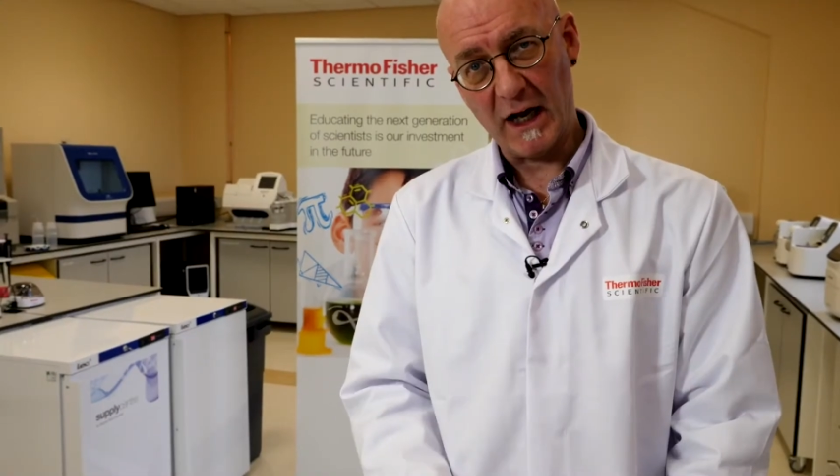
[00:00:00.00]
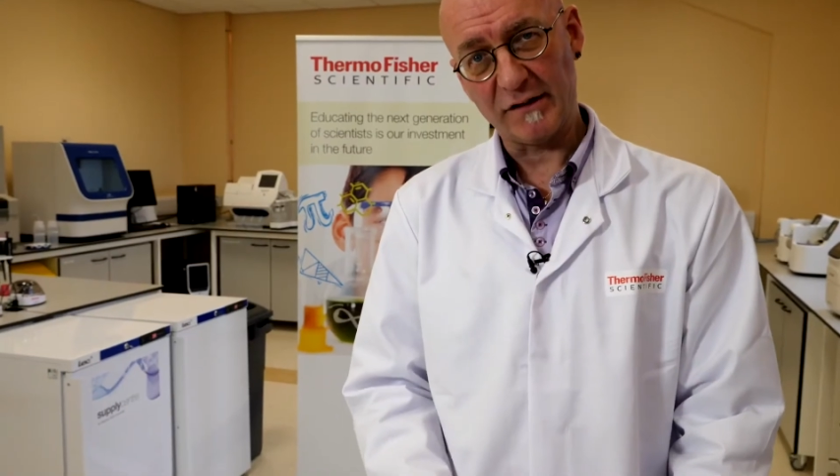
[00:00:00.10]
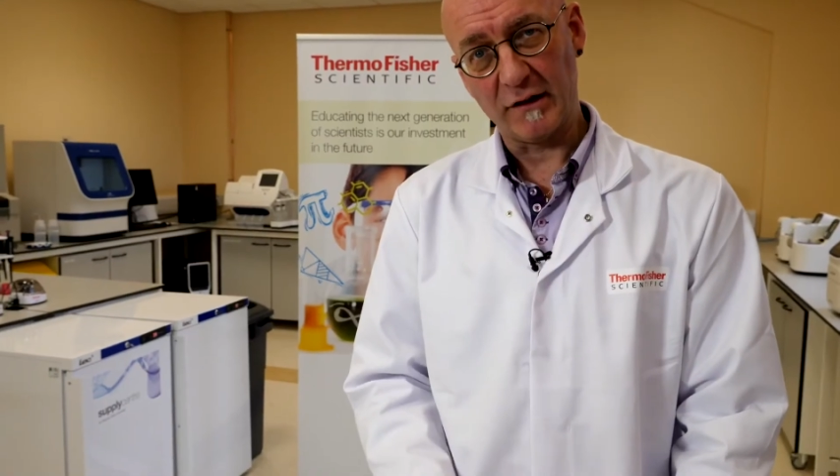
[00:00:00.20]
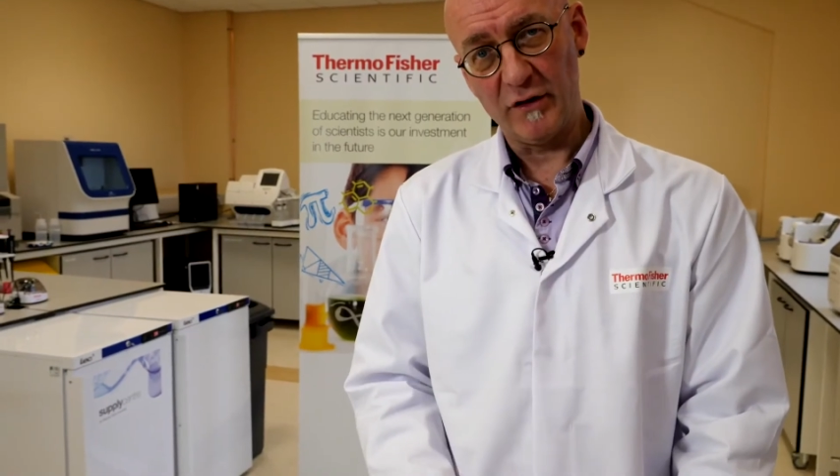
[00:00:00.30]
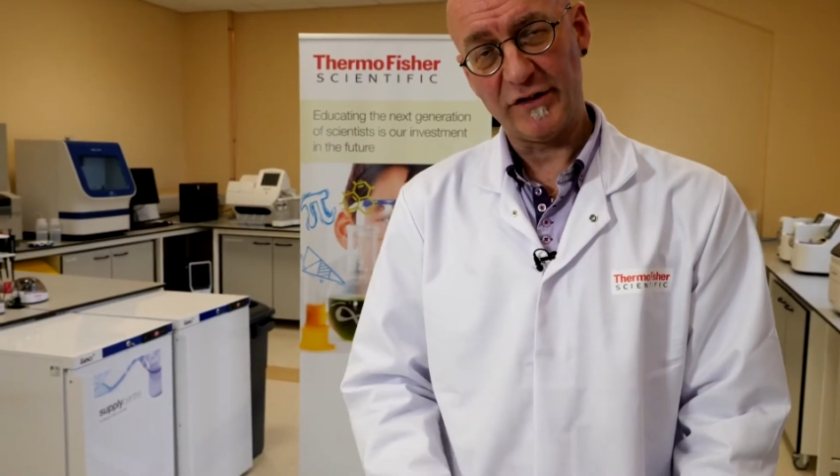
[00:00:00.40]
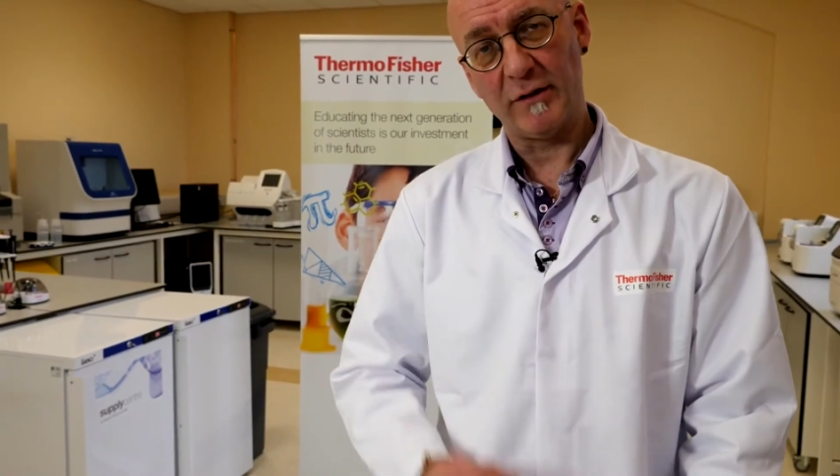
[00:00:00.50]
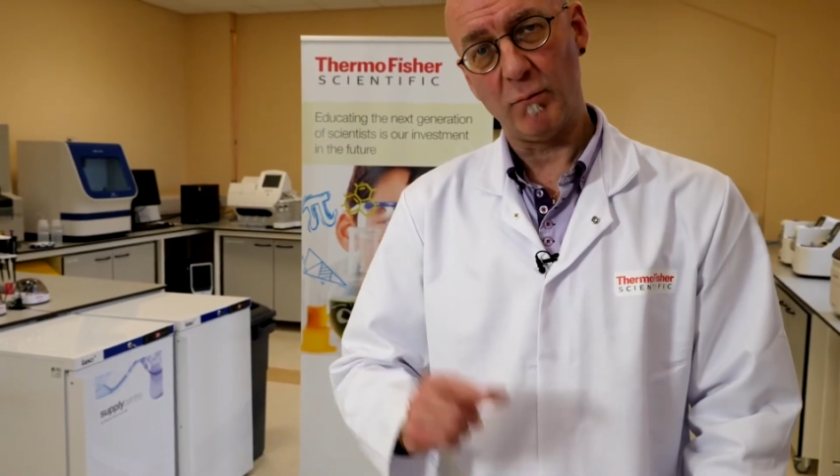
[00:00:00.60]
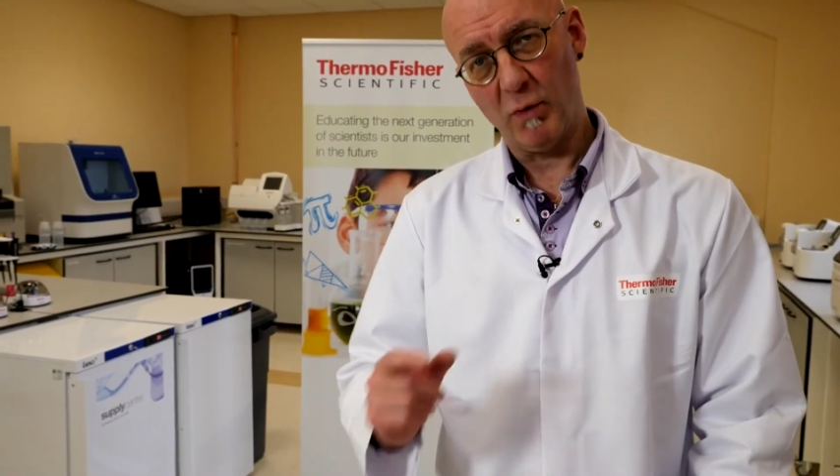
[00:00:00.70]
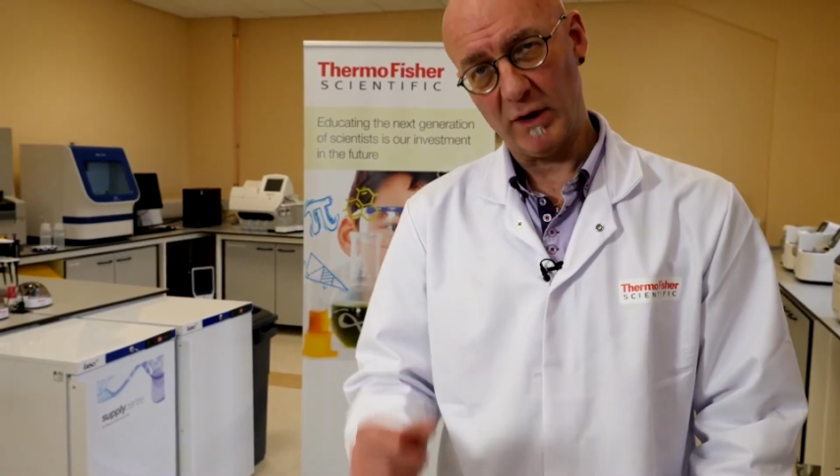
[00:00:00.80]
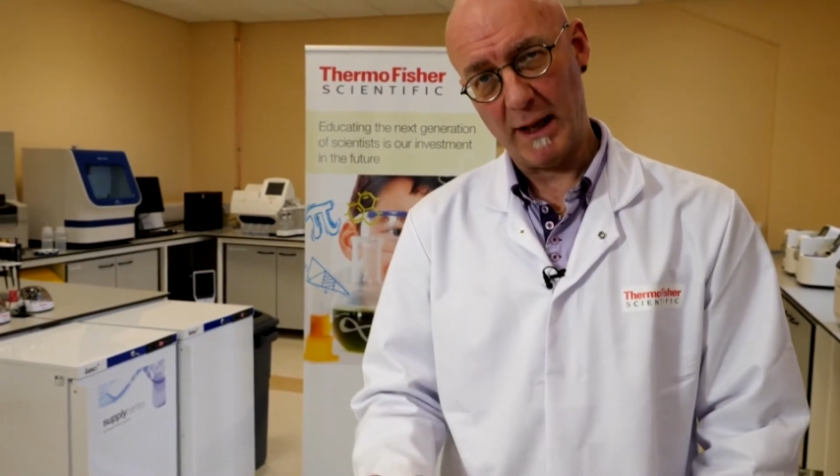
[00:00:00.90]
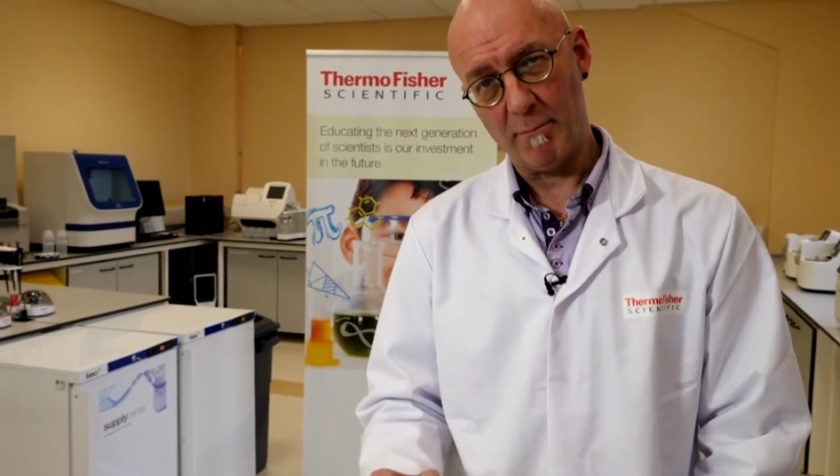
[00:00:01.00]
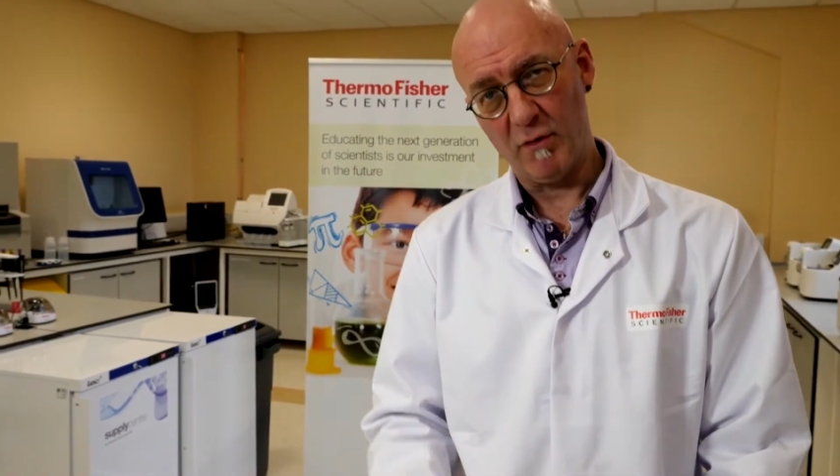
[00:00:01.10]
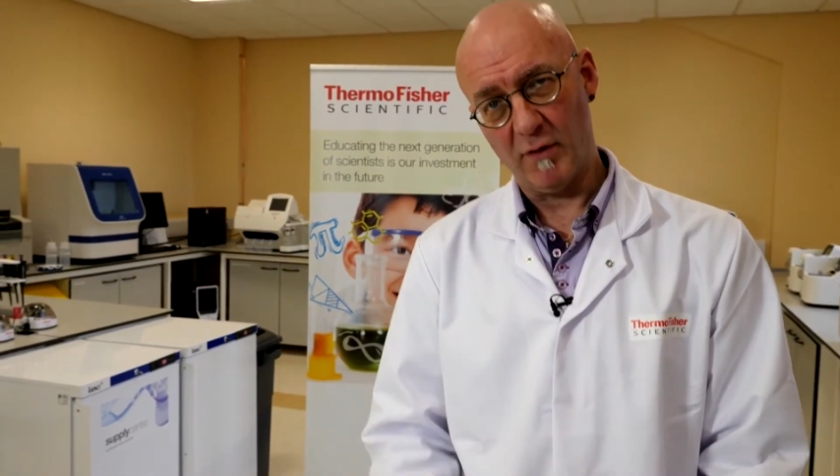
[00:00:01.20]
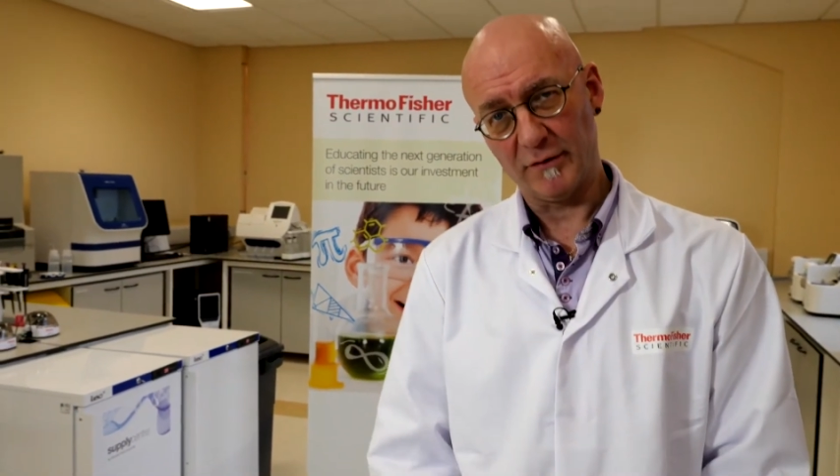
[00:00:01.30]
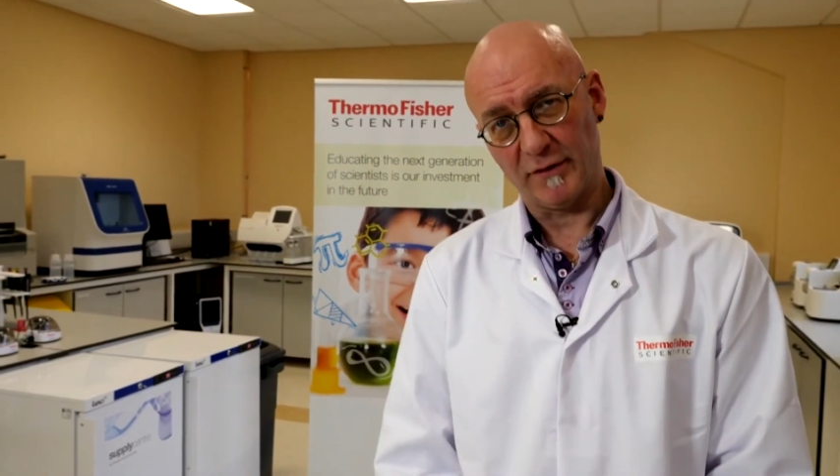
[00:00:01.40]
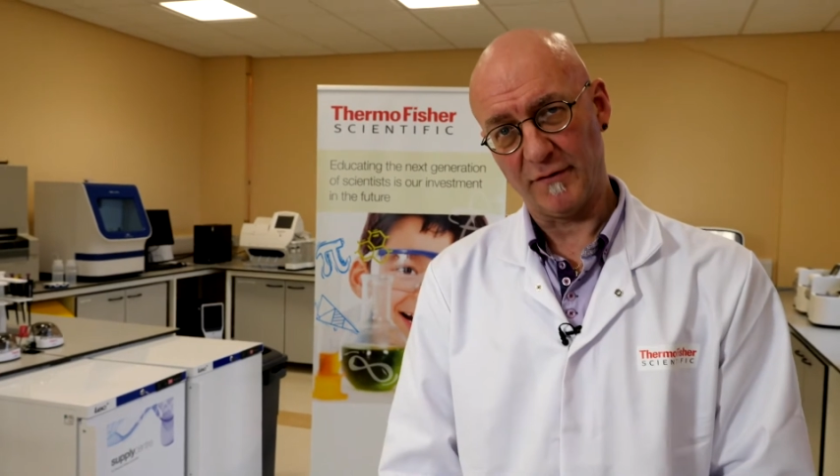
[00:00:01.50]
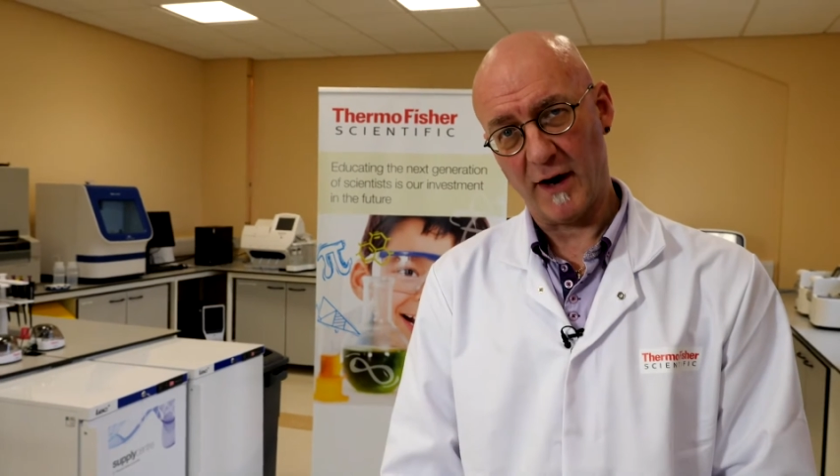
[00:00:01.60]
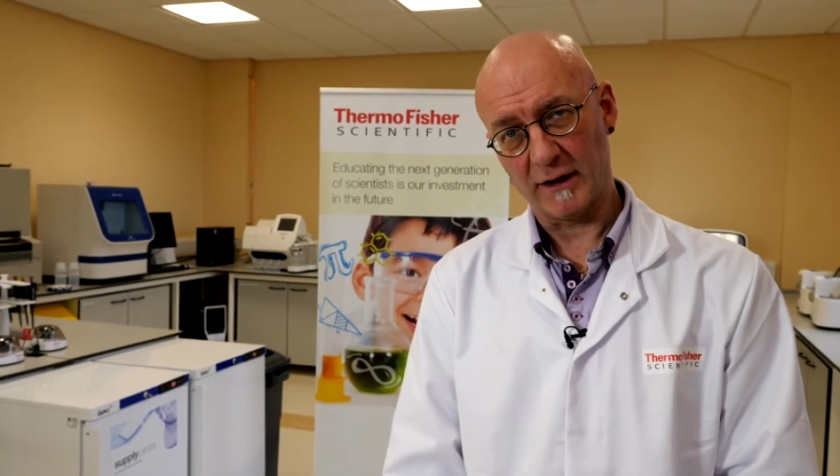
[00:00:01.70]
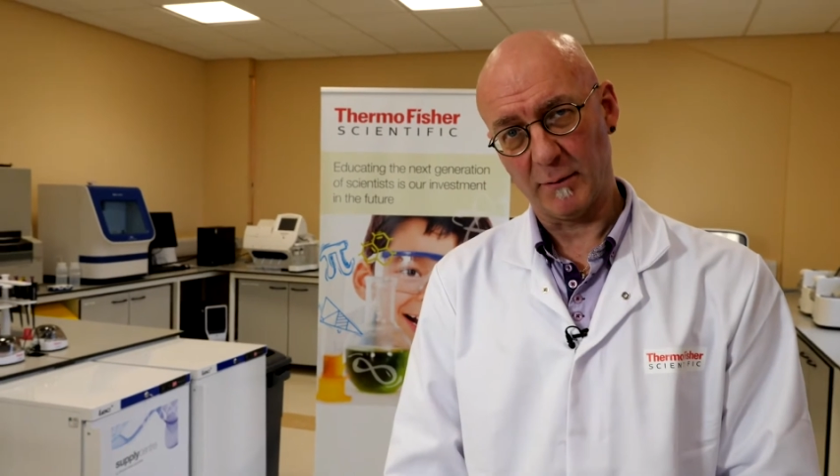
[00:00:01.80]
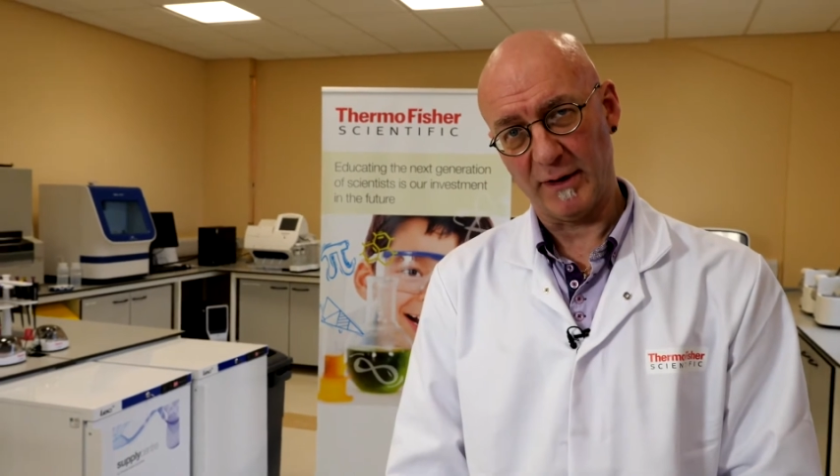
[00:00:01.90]
our solution, we'll then move on to the
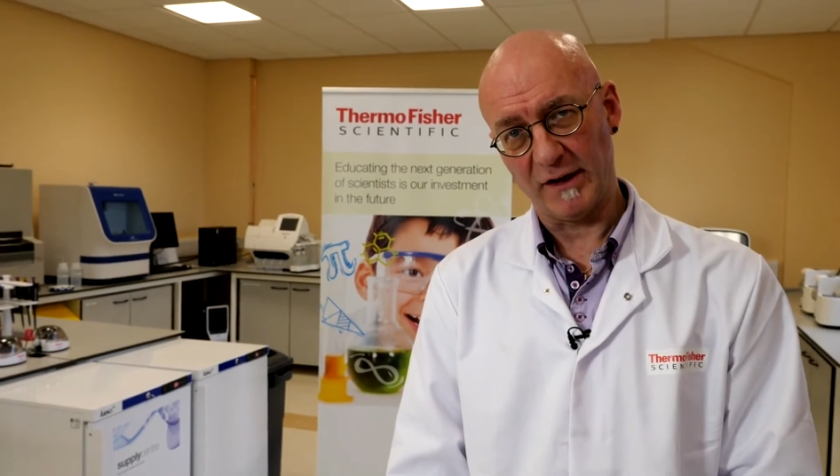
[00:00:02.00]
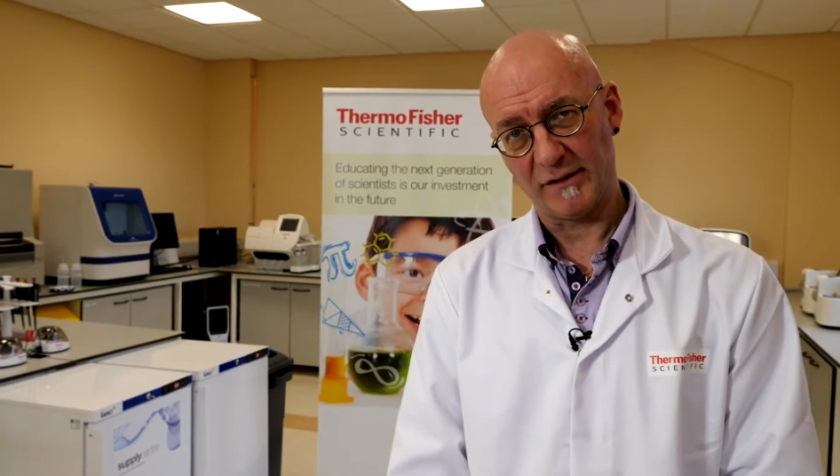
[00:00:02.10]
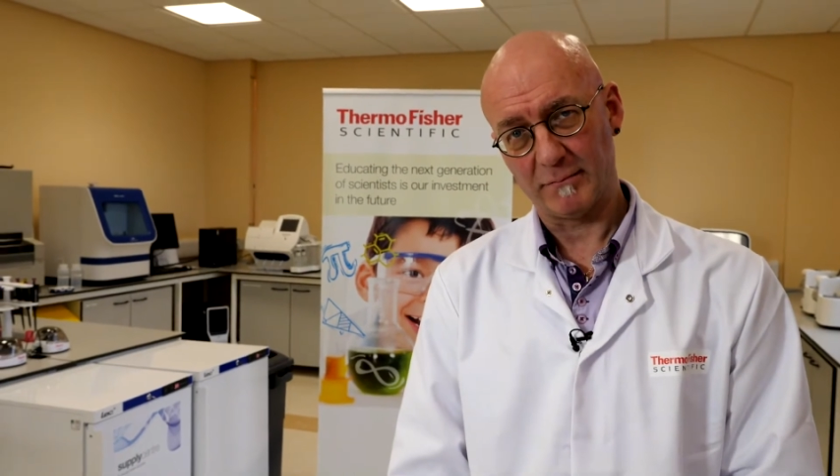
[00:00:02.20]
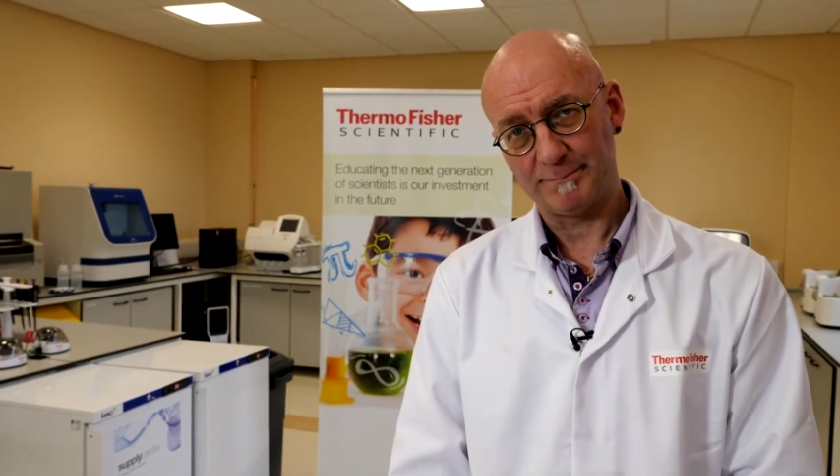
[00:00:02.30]
final piece.